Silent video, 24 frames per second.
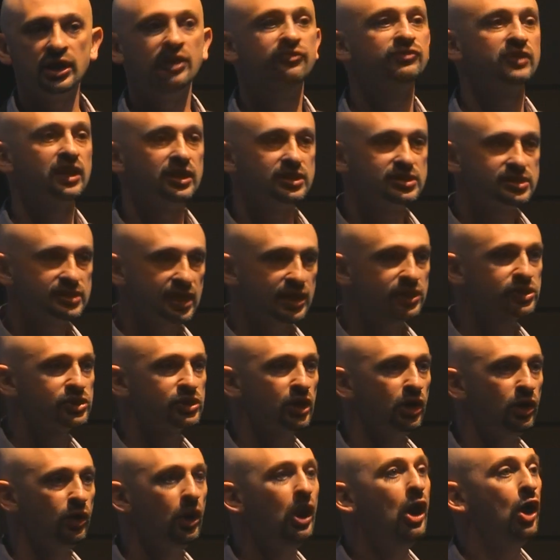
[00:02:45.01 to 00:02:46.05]
If they say
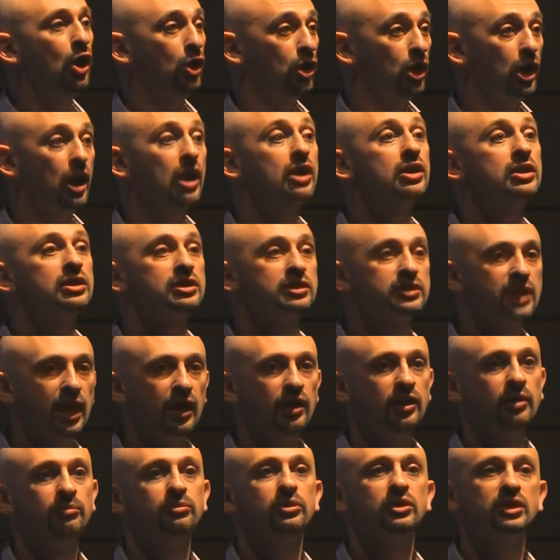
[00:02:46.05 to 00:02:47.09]
so, tell
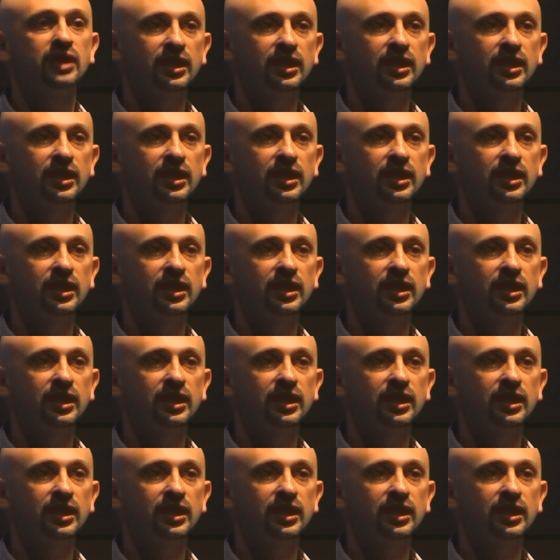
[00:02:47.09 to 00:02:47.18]
them